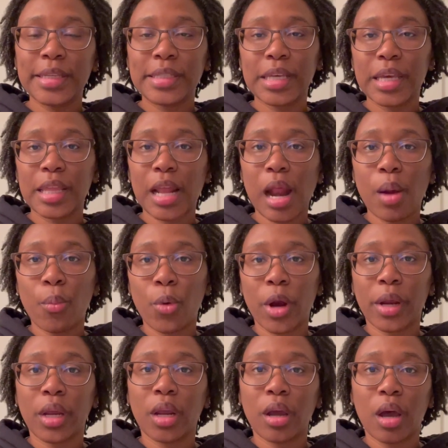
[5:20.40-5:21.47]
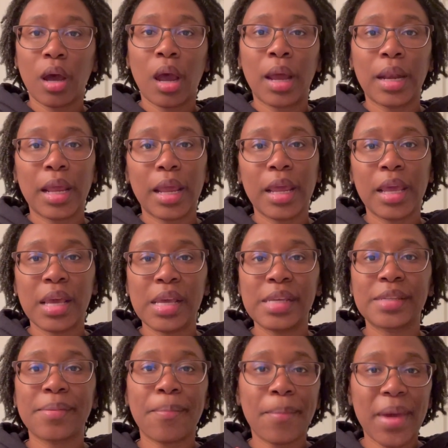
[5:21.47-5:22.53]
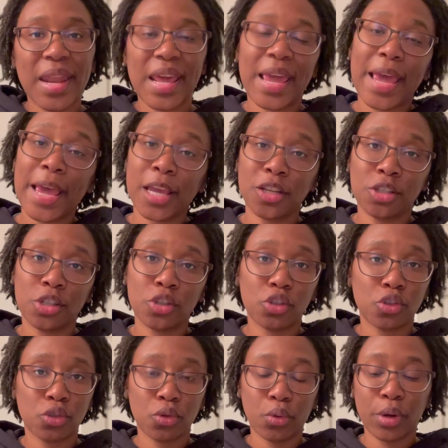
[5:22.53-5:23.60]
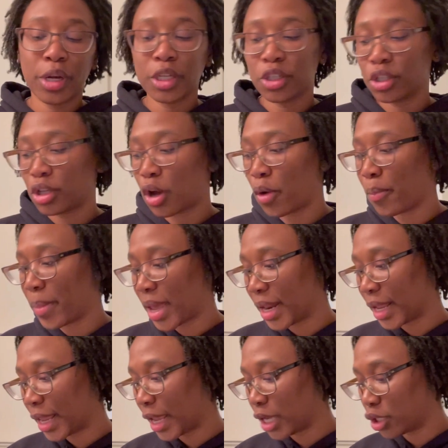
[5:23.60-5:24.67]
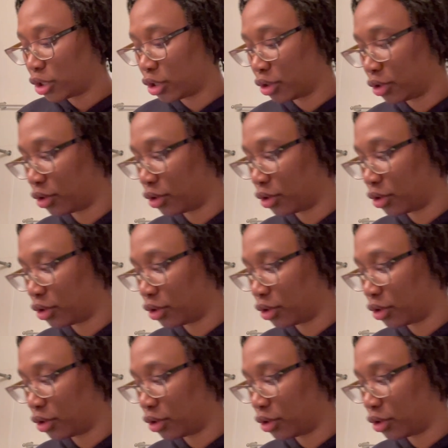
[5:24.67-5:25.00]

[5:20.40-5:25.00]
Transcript: thing that I'm working on is medication storage. So medication